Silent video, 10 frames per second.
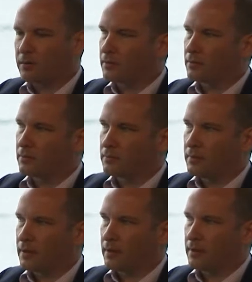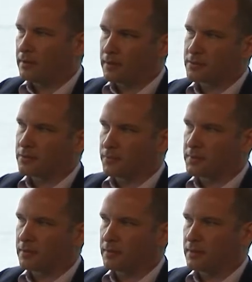new industrial
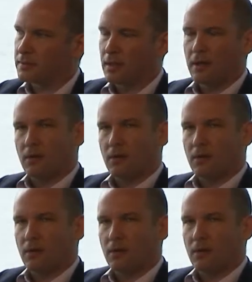facilities.